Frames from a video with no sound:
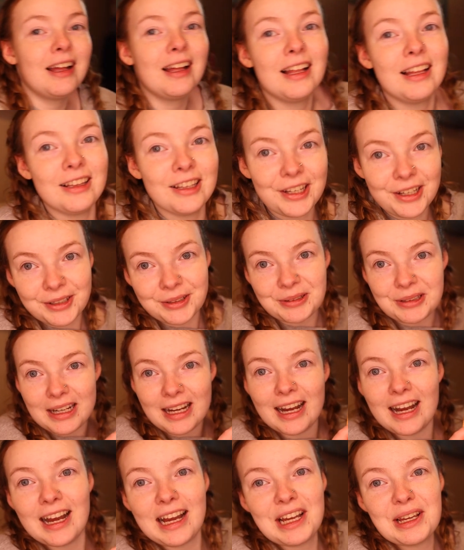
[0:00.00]
Hello,
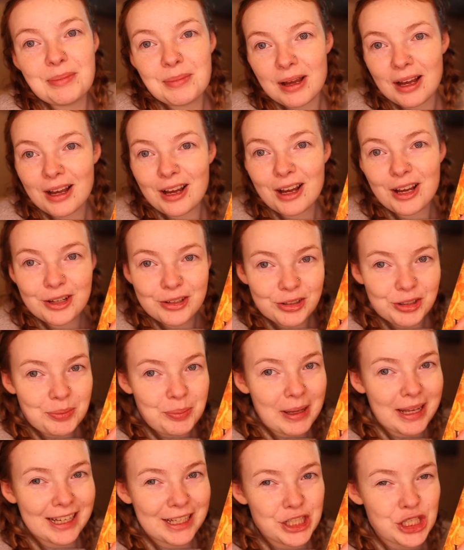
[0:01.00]
I'm 100
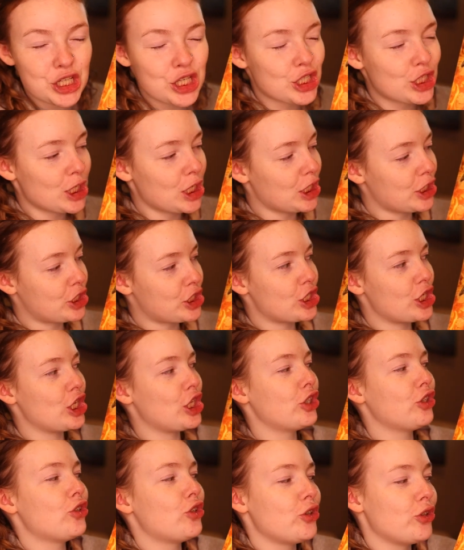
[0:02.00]
pages-ish
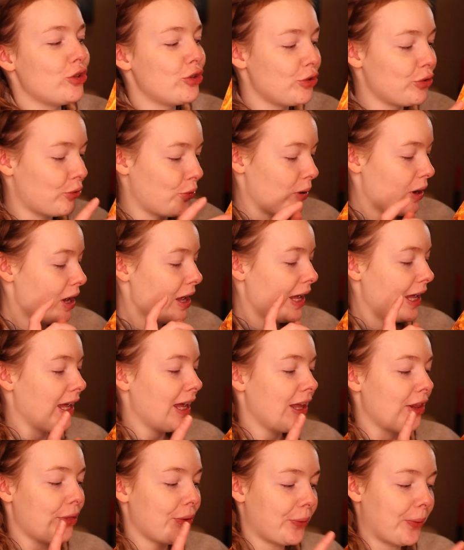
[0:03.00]
into
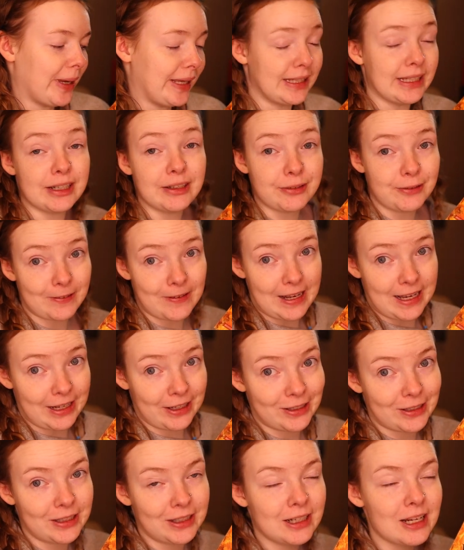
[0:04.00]
The Waking
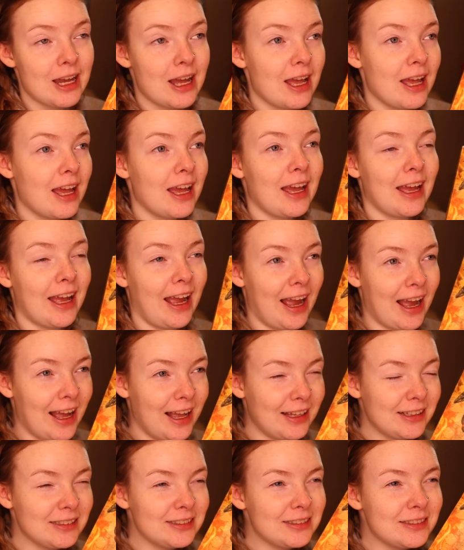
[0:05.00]
Fire,
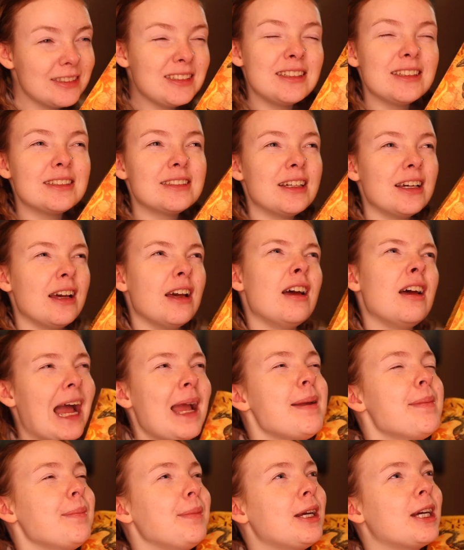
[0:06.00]
and
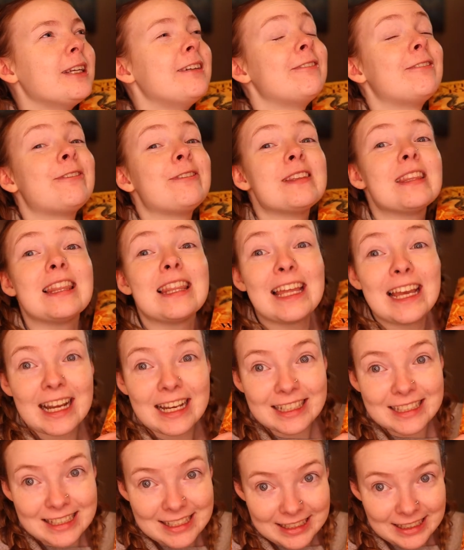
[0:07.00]
I'm
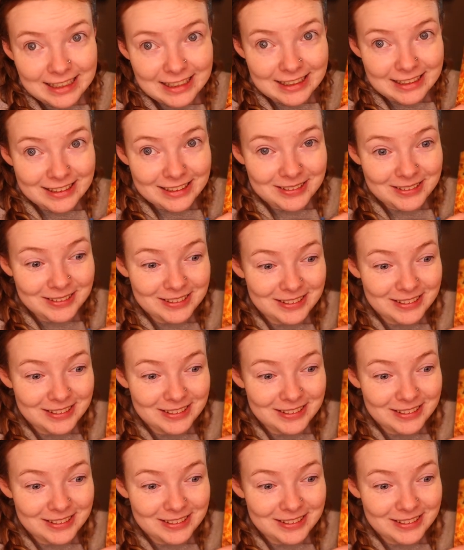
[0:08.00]
conflicted.